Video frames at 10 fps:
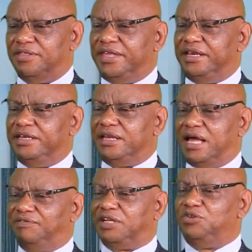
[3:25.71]
Then
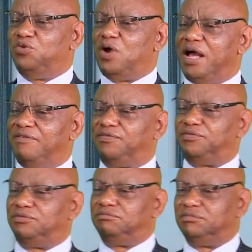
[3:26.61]
after you
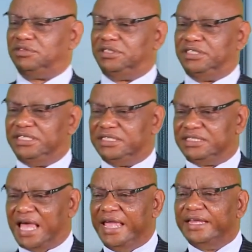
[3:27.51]
have
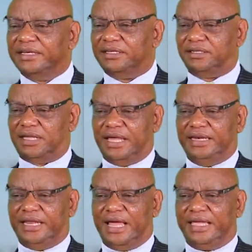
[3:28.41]
designed
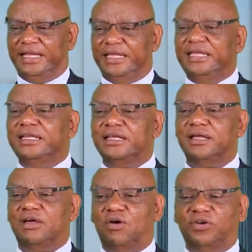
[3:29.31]
and
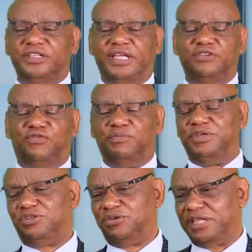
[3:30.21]
agreed on the
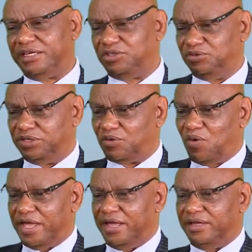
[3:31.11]
information that you
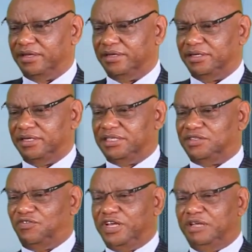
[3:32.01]
require, it
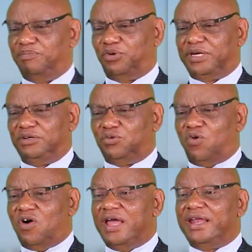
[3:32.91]
is very important
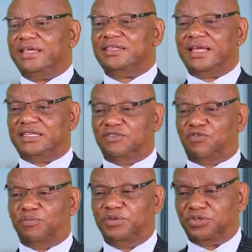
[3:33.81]
to organize that
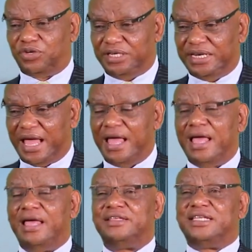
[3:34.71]
information in a
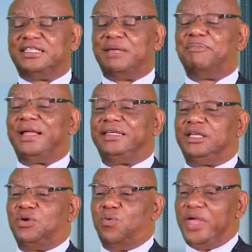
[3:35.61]

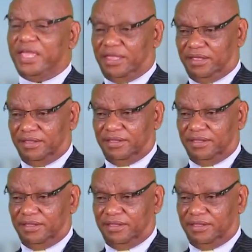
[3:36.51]
systematic way